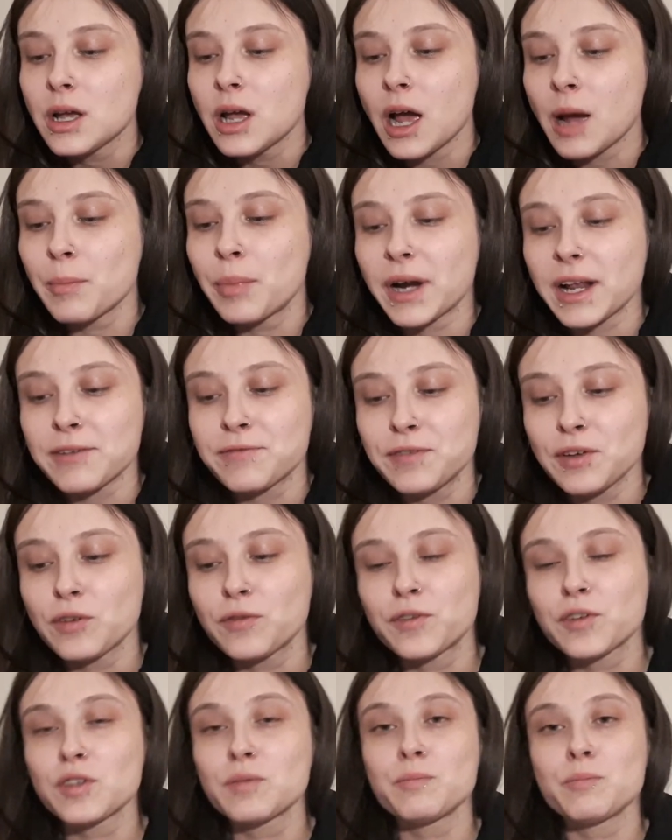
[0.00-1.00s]
But I feel
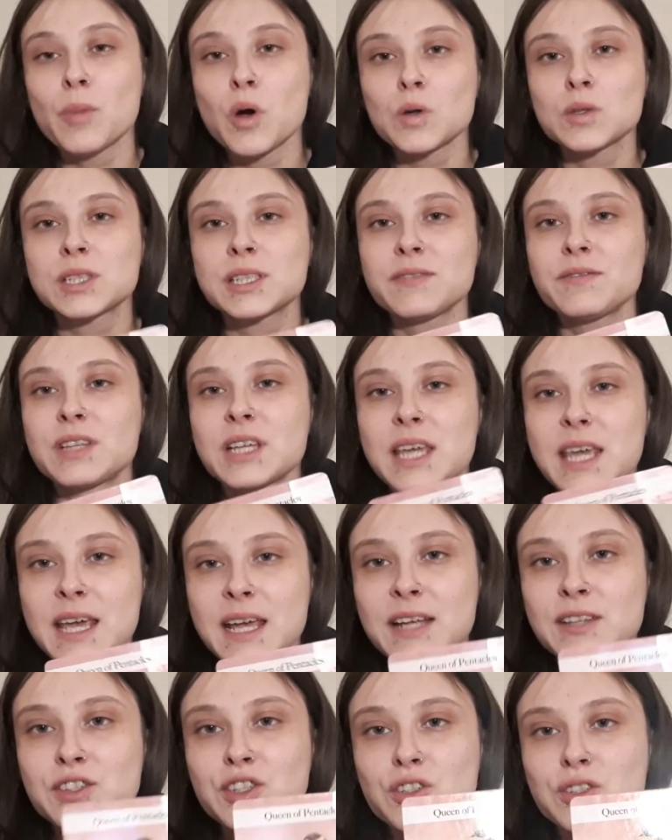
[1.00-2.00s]
for most of the
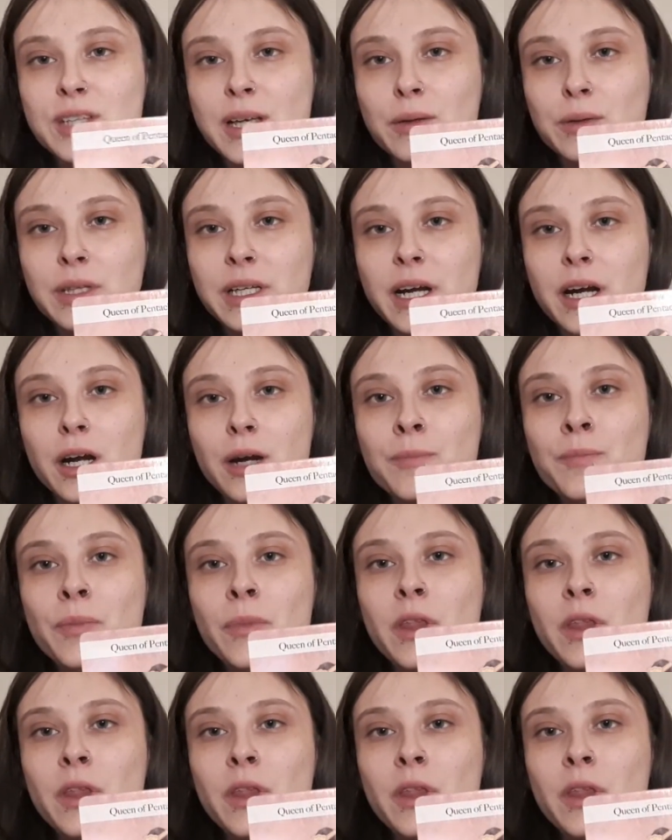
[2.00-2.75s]
Cancers out there,